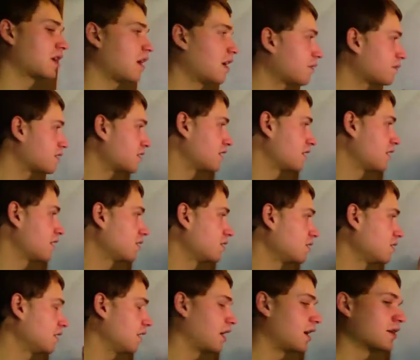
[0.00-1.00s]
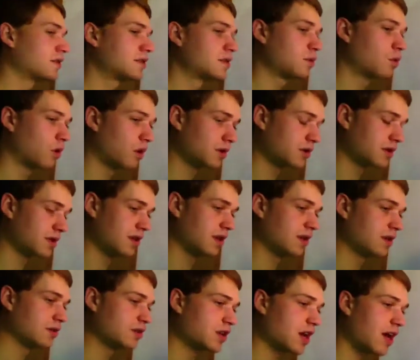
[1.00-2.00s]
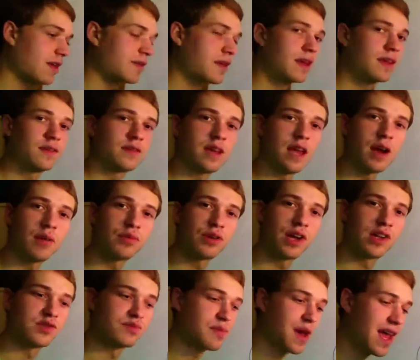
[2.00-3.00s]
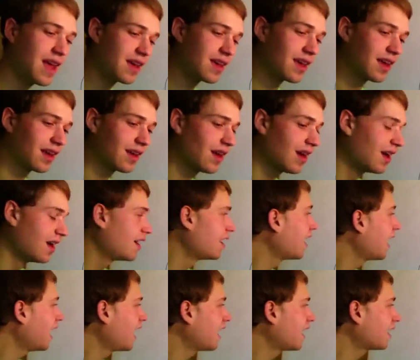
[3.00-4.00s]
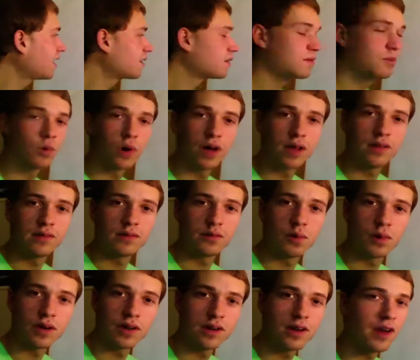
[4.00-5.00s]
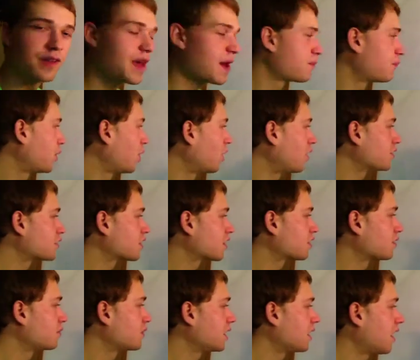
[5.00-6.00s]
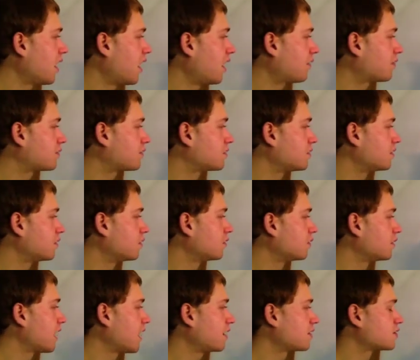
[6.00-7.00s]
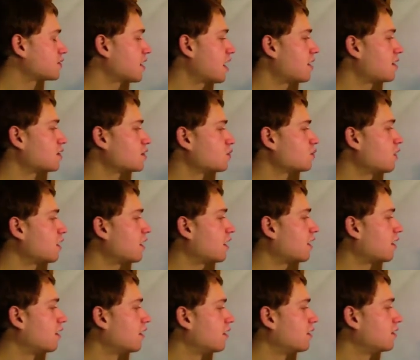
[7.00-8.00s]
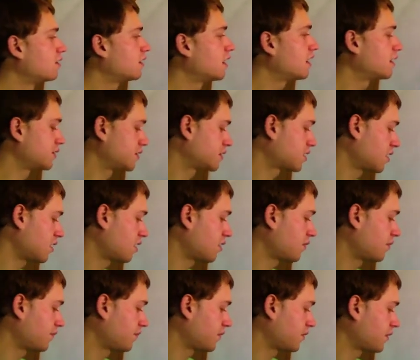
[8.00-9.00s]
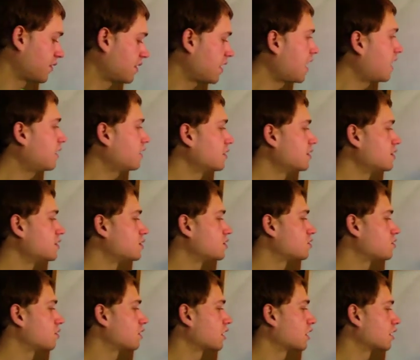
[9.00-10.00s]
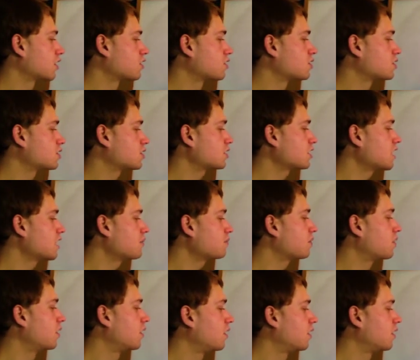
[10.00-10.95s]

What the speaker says: off to towards the side that the airplane's banking. And what do you know? That ball's going to be off to that side as well. And so that is during a slip.